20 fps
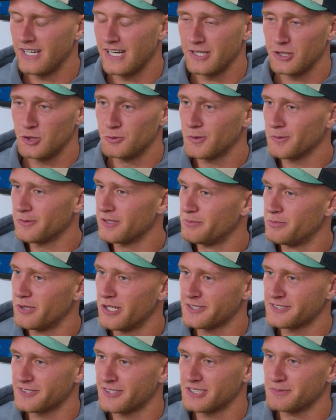you're probably the
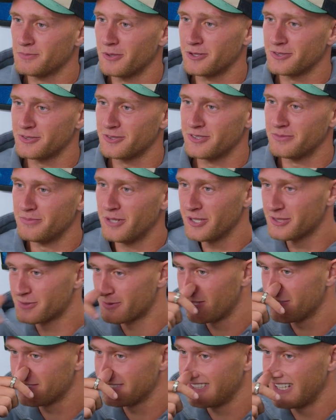person I spoke to the most
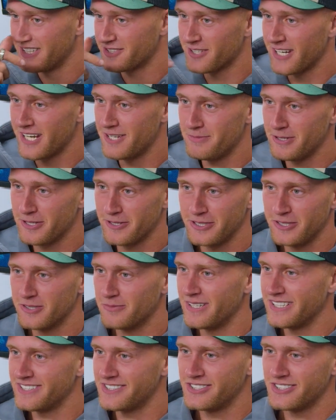when I was in that trade period. You're
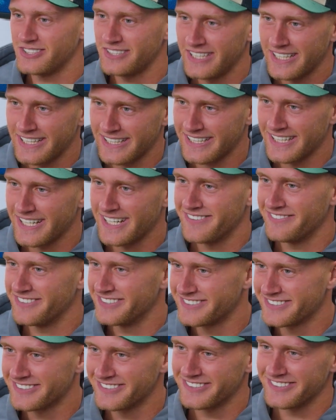messaging, come,
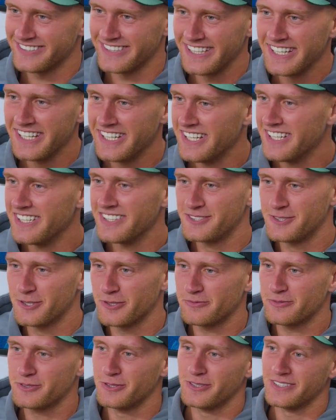it's good.
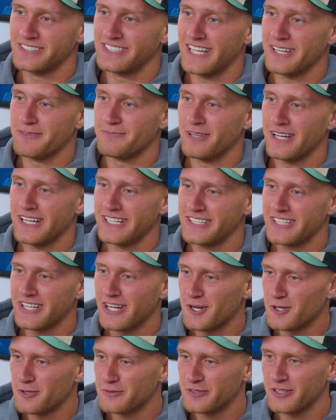Took us out and played
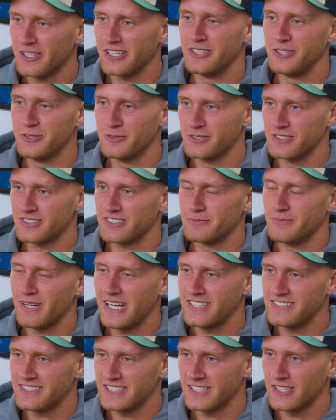golf. Like, you were just
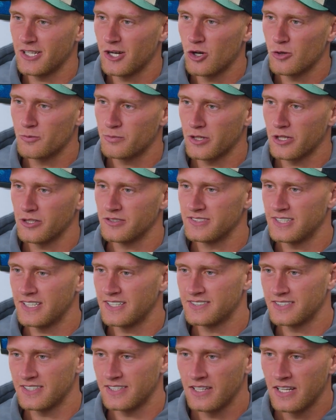amazing in the whole
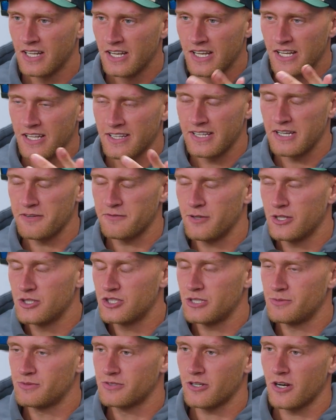process, and that
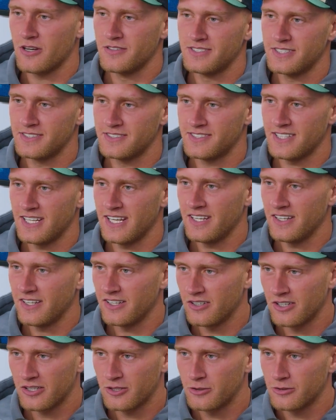friendship's grown since then,
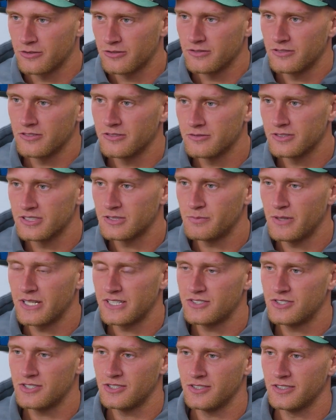and I couldn't
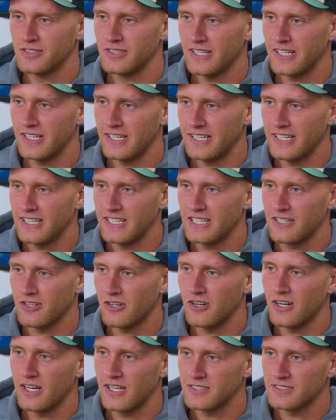respect you any
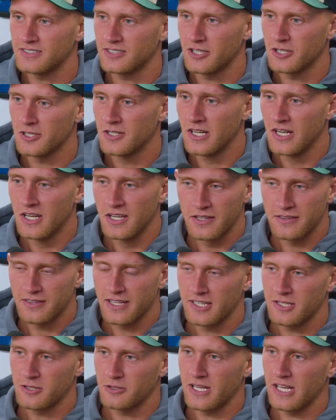higher. So
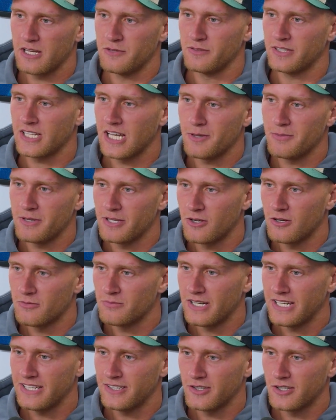thank you again for coming on,
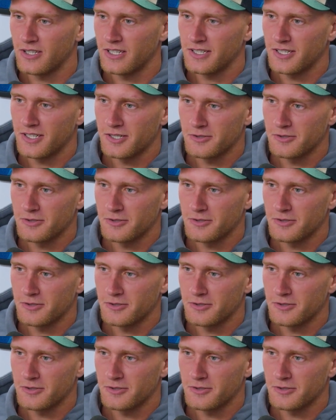mate. I